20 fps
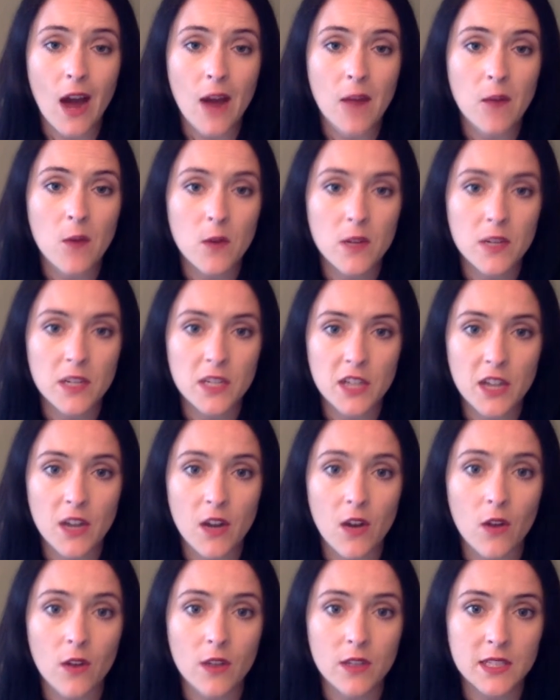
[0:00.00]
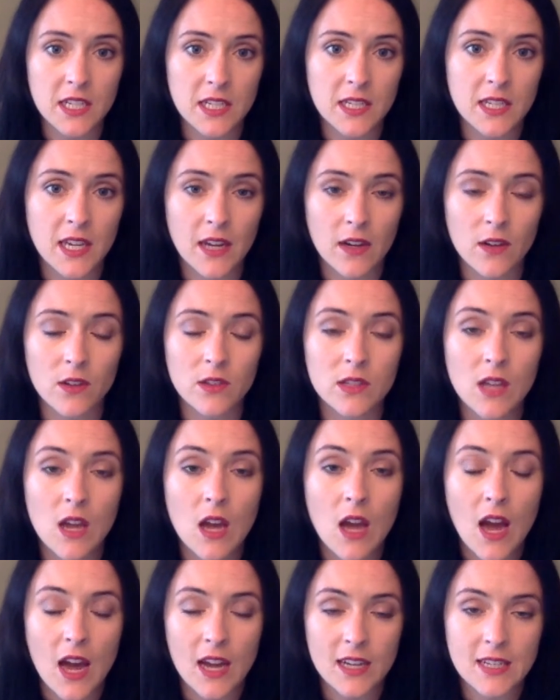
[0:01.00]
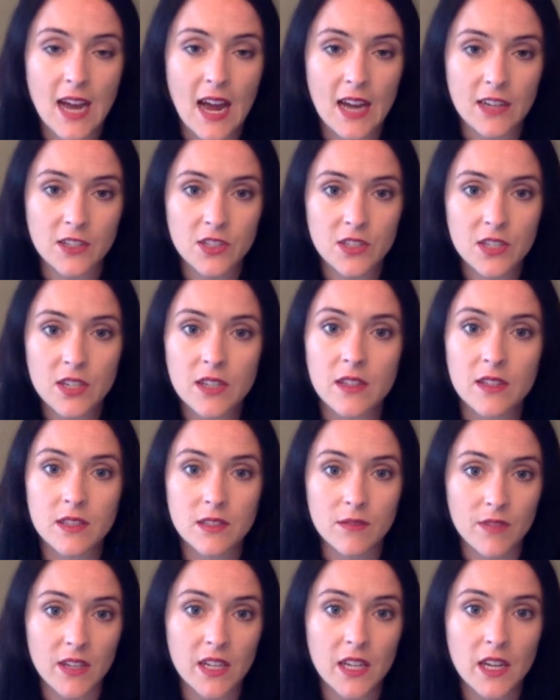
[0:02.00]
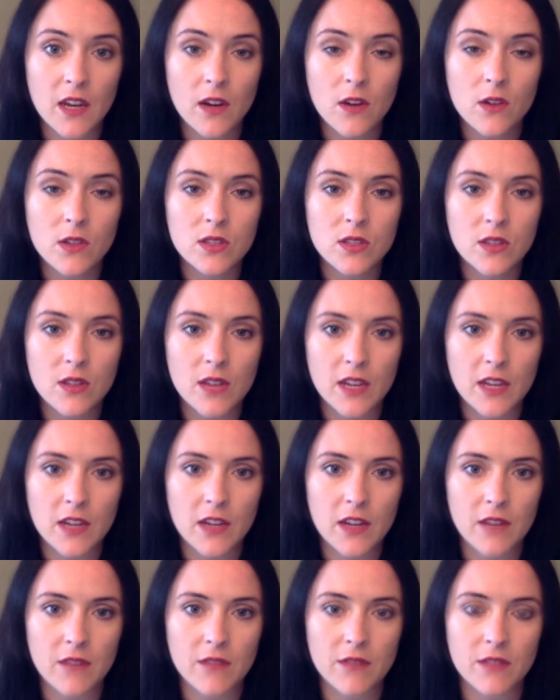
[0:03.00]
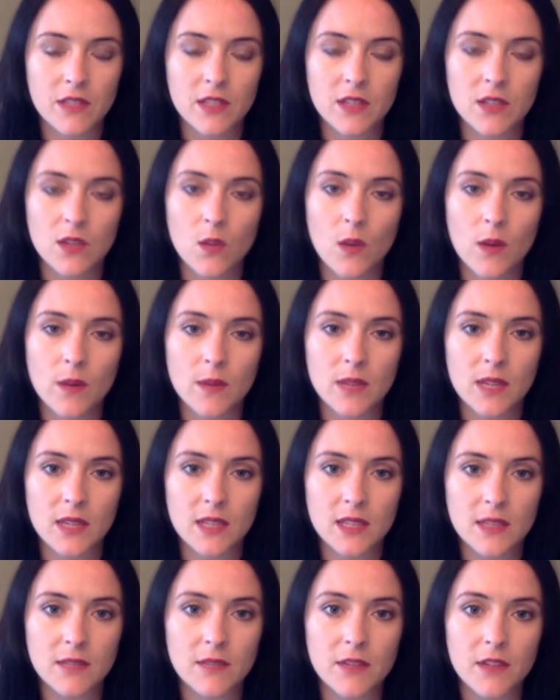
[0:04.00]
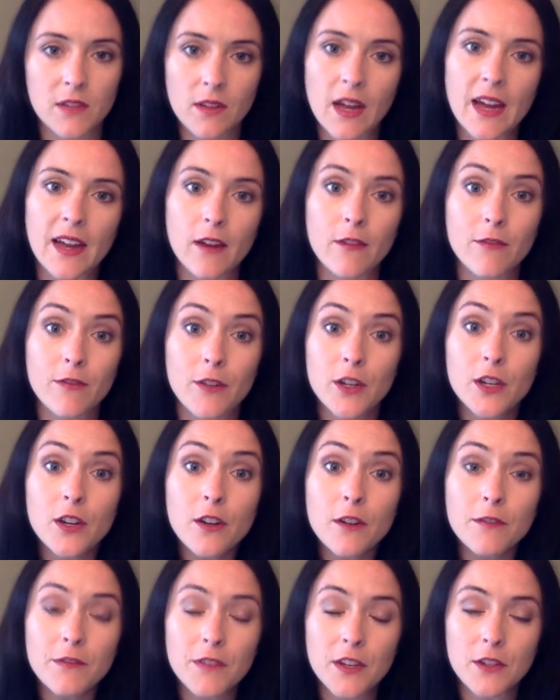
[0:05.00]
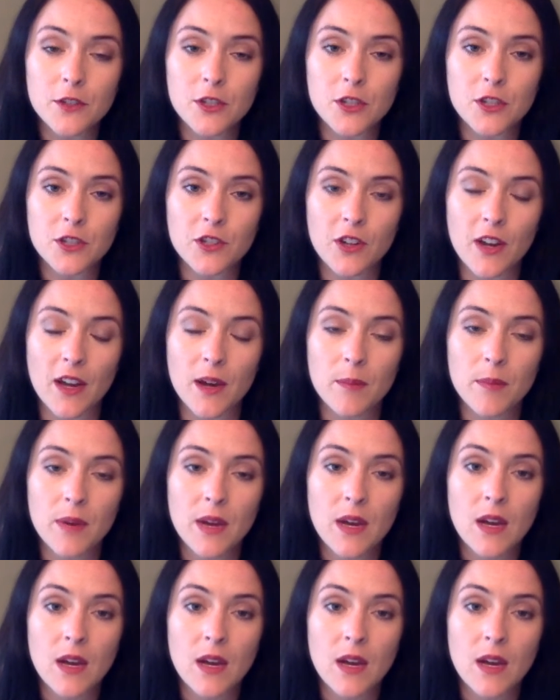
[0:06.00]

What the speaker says: I'm going to share all the details attached to this video so that you can visit the websites if you like for your future trip.